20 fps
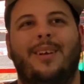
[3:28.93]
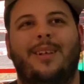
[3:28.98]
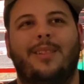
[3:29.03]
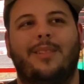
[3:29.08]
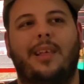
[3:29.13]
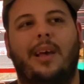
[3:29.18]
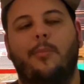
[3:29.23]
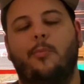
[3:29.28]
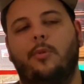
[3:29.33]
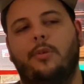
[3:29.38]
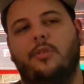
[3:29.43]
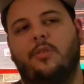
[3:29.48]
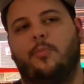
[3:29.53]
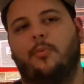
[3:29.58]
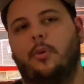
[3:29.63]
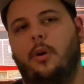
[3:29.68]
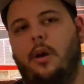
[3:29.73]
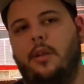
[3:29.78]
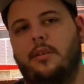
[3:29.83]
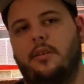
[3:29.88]
Lab Wheels
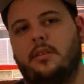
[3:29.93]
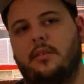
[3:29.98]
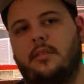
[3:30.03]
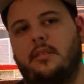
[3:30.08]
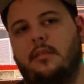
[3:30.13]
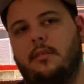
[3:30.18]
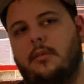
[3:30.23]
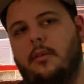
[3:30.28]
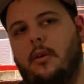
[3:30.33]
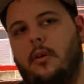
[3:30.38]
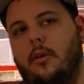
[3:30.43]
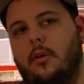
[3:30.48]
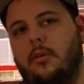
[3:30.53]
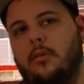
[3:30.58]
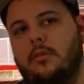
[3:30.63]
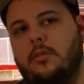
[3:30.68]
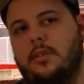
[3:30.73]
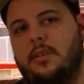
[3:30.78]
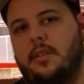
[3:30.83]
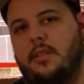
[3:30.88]
products
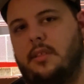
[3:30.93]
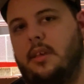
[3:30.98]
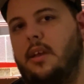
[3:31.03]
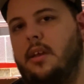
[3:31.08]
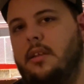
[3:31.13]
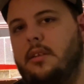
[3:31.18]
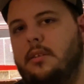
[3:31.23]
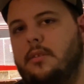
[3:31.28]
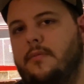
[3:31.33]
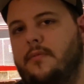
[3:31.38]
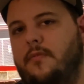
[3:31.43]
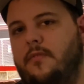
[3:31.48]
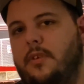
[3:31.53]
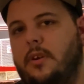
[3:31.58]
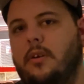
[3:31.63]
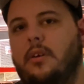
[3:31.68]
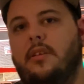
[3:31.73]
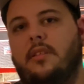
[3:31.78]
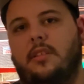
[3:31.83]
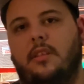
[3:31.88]
are designed
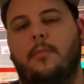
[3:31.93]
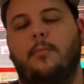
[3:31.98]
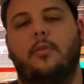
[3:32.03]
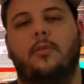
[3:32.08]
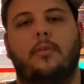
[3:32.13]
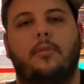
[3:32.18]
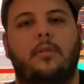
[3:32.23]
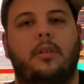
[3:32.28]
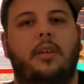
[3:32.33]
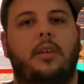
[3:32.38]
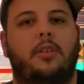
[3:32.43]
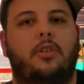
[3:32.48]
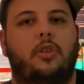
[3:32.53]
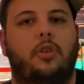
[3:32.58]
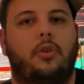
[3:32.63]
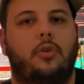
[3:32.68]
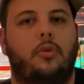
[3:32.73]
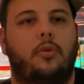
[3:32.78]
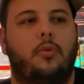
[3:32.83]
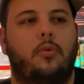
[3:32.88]
very similarly
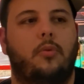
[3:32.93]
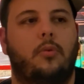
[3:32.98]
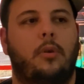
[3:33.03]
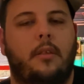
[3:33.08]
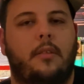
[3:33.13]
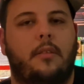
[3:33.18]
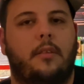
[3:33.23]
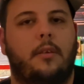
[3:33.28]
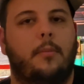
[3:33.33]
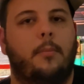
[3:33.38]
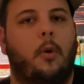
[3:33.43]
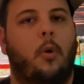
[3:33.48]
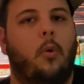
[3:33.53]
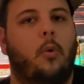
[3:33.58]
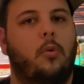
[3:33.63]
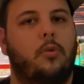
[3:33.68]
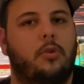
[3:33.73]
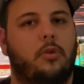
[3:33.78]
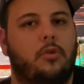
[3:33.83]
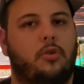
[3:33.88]
to some
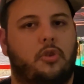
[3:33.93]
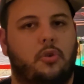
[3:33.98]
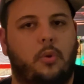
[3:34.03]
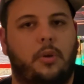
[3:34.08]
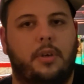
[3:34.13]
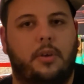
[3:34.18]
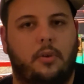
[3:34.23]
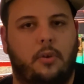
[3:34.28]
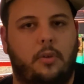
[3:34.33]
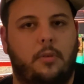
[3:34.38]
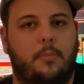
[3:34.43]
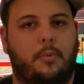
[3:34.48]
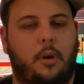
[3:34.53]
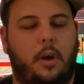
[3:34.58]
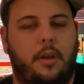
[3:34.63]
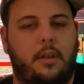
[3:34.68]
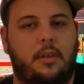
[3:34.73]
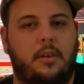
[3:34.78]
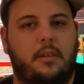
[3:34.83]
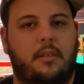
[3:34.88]
older Joycult
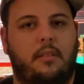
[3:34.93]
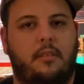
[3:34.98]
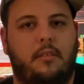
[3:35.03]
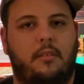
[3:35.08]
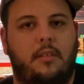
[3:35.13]
products,